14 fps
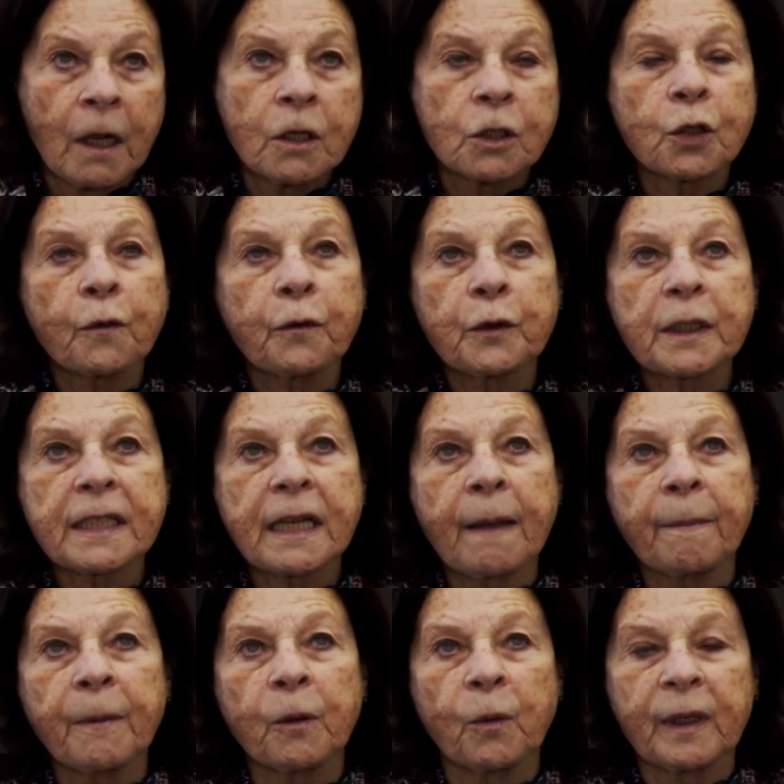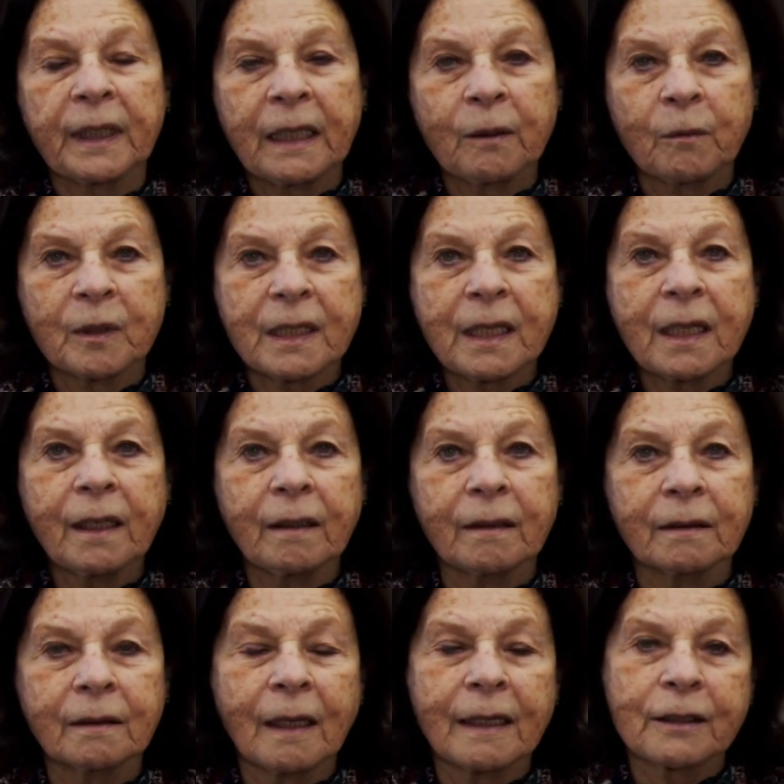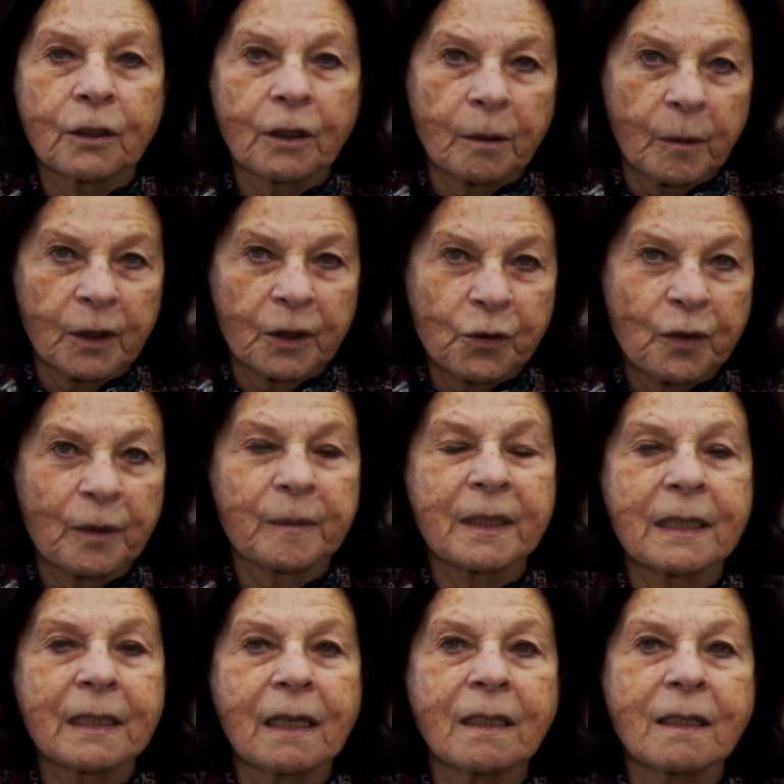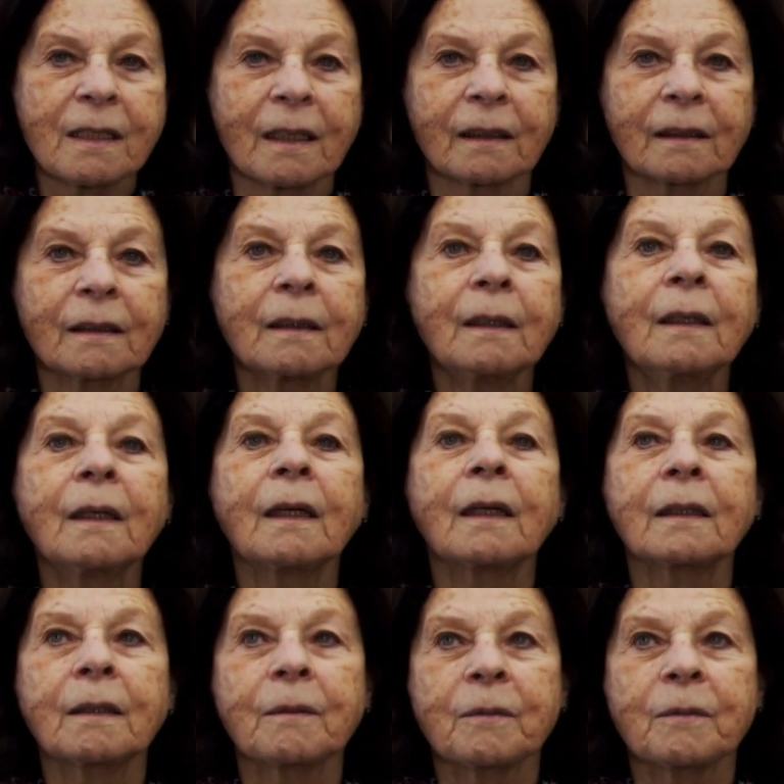So for example, when he was here, I took him on a trip to Sing Sing, and he